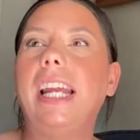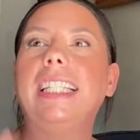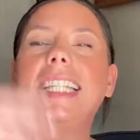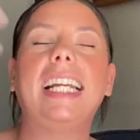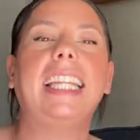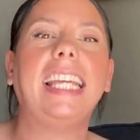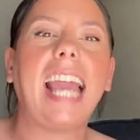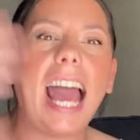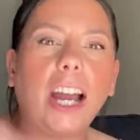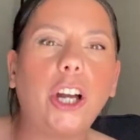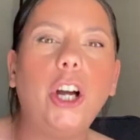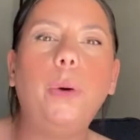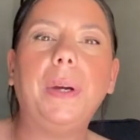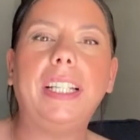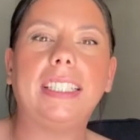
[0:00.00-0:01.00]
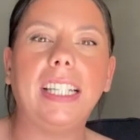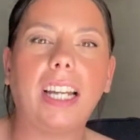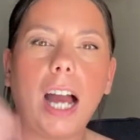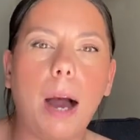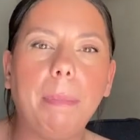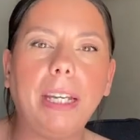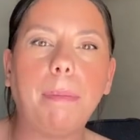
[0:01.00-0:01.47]
It's like the echo isn't
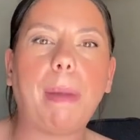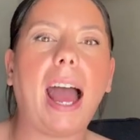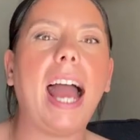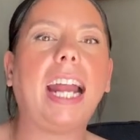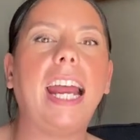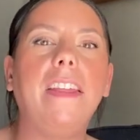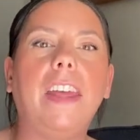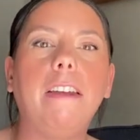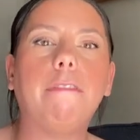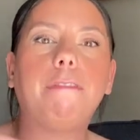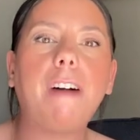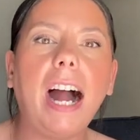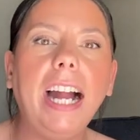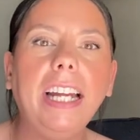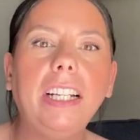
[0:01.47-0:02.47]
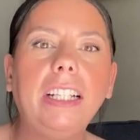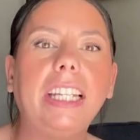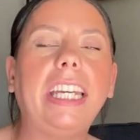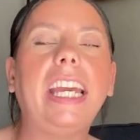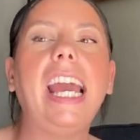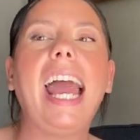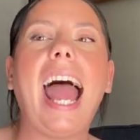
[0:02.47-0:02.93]
coming back, and then
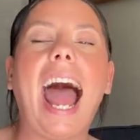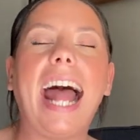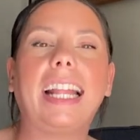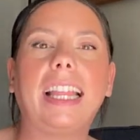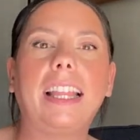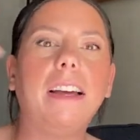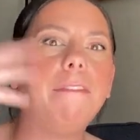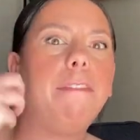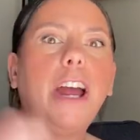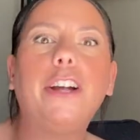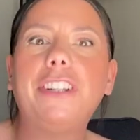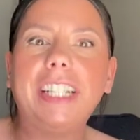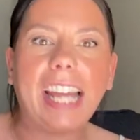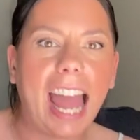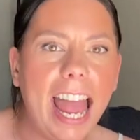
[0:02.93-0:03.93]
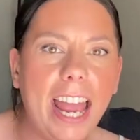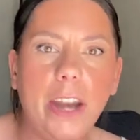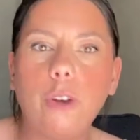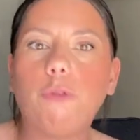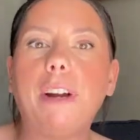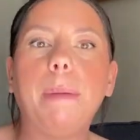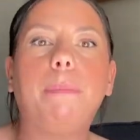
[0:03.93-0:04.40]
finally at the very
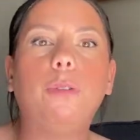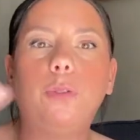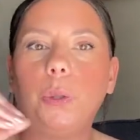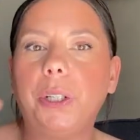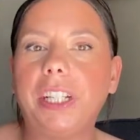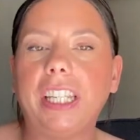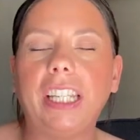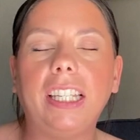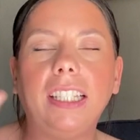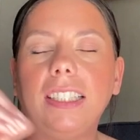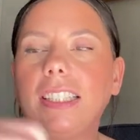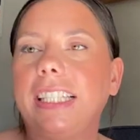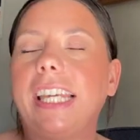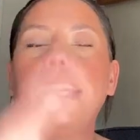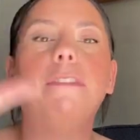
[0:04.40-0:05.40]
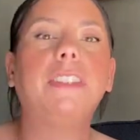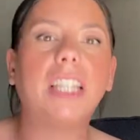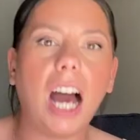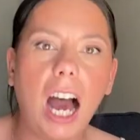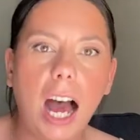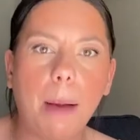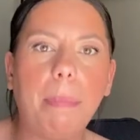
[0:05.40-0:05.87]
end, right before he gives
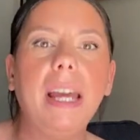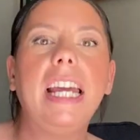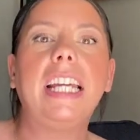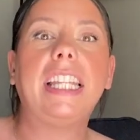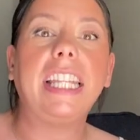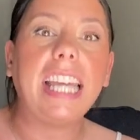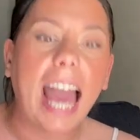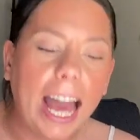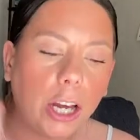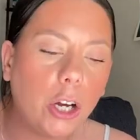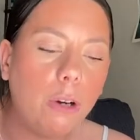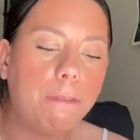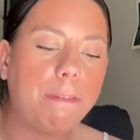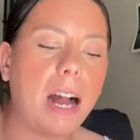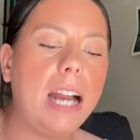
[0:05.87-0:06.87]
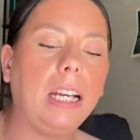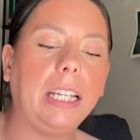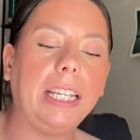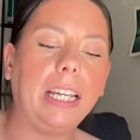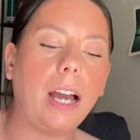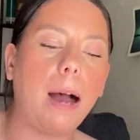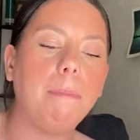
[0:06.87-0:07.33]
up, the echo
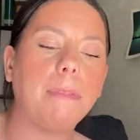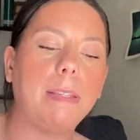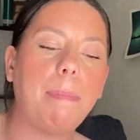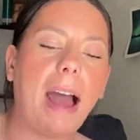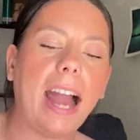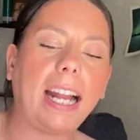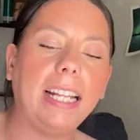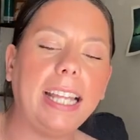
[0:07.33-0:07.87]
finally comes back.